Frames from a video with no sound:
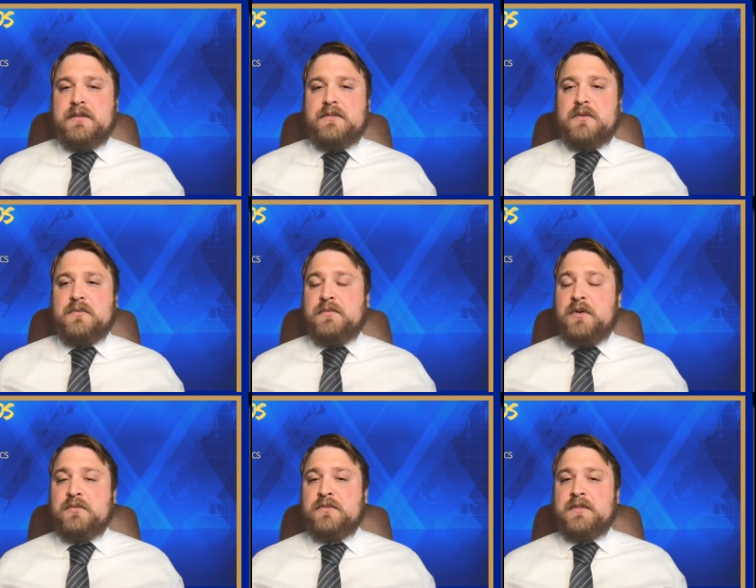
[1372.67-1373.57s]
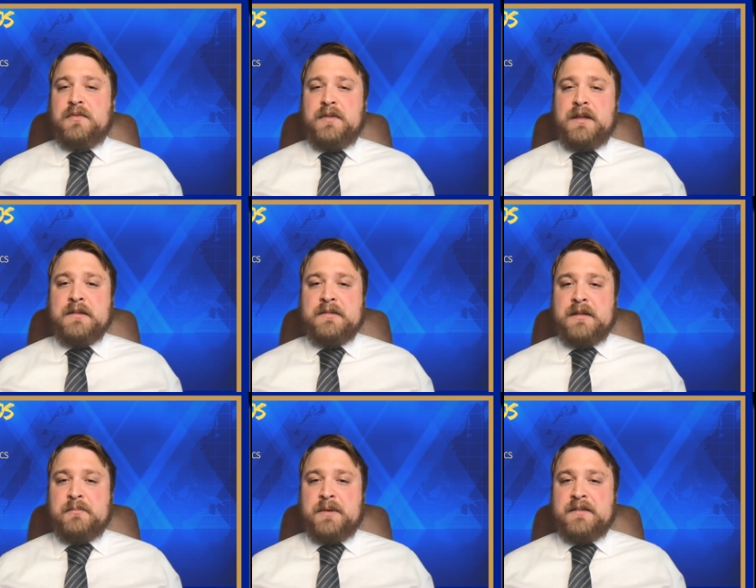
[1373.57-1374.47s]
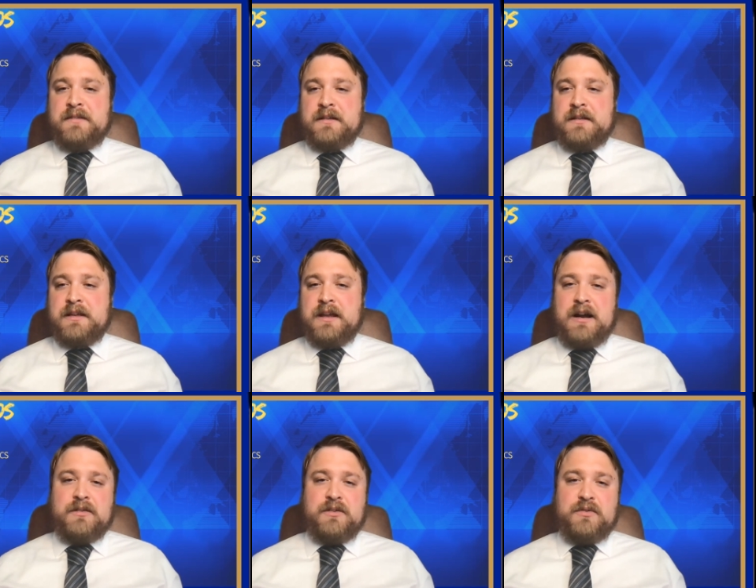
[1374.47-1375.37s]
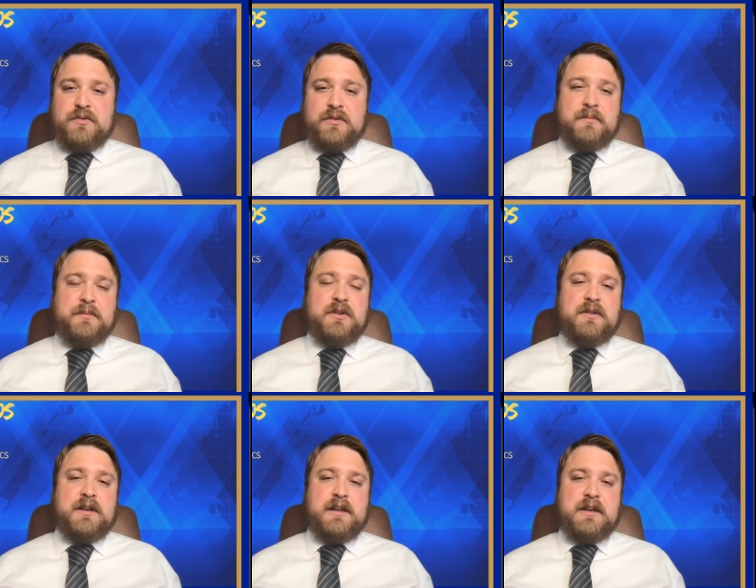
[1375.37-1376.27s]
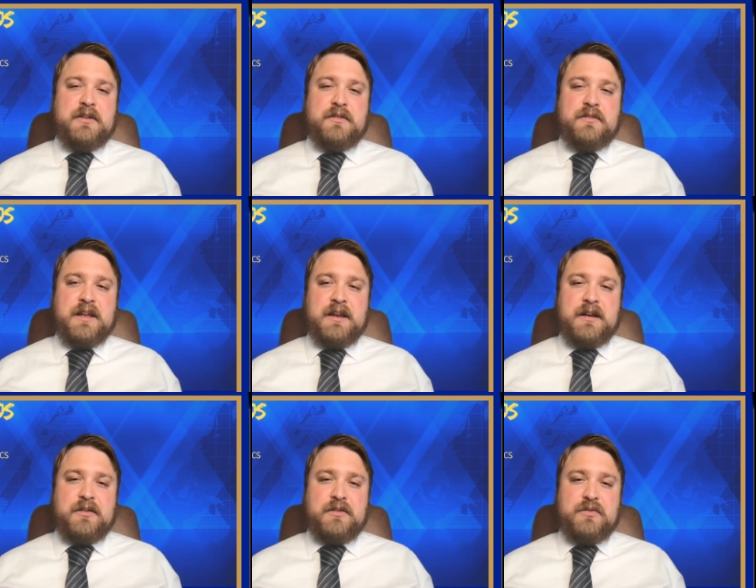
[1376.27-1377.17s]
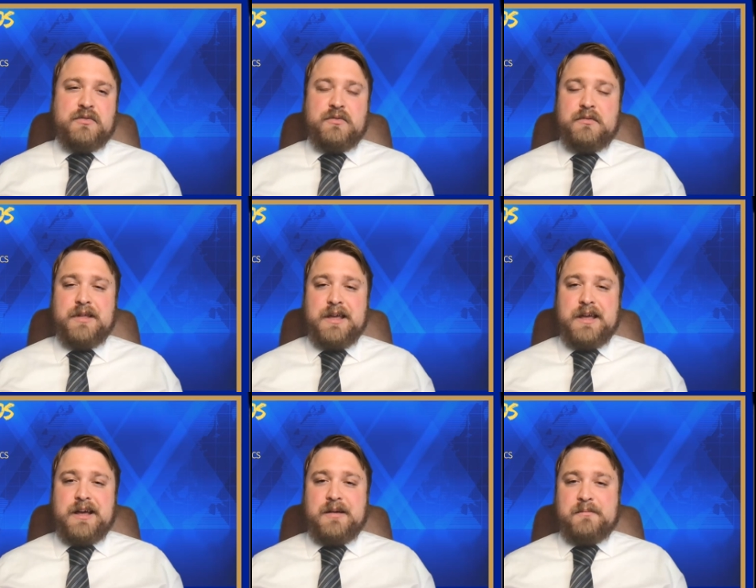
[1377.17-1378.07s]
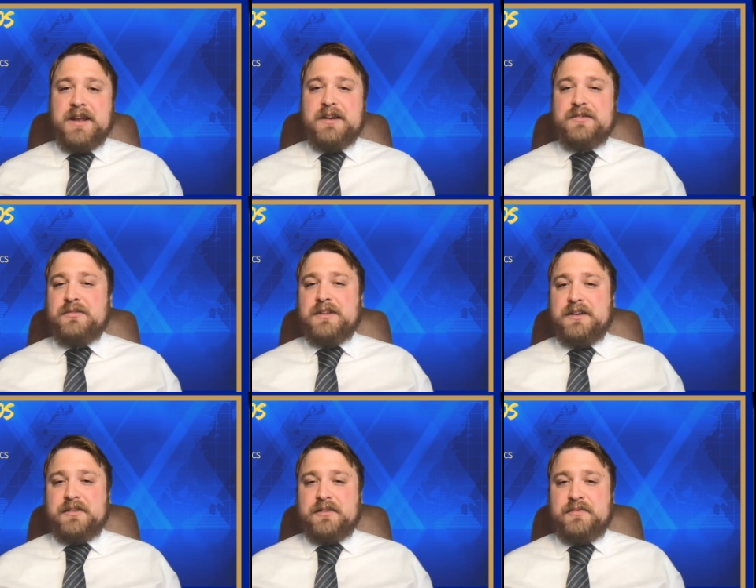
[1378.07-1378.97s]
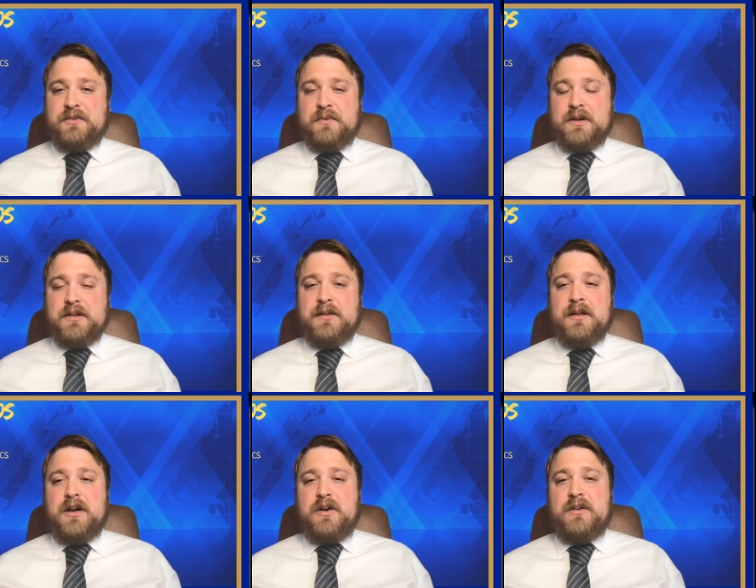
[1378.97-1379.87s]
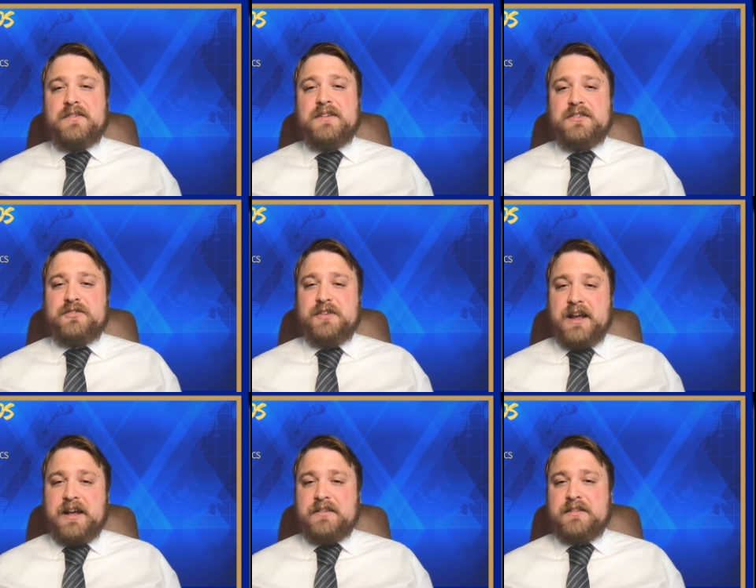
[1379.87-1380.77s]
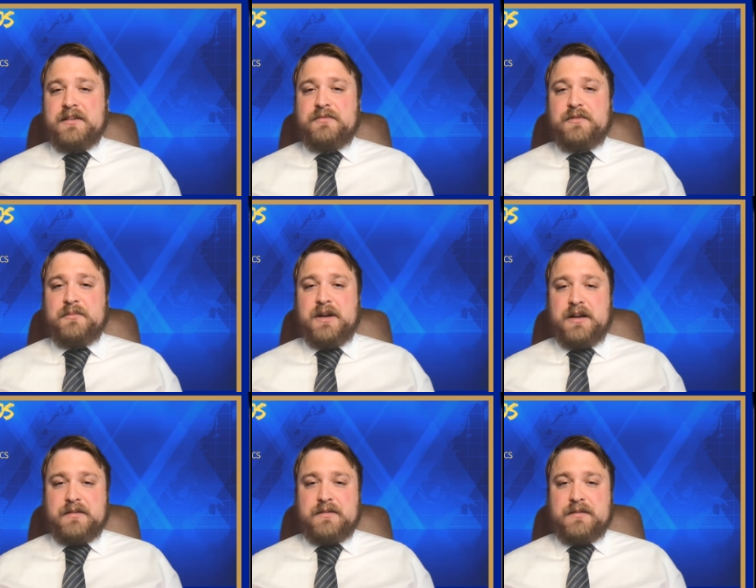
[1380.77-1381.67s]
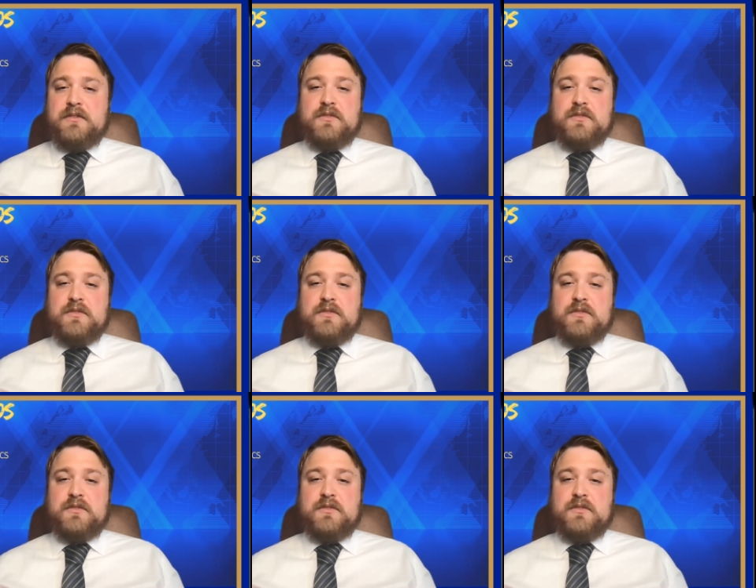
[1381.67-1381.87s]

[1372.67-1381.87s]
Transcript: So, those are the things that basically our local community leaders and our local uh, medical leader, if you will, are essentially asking from us.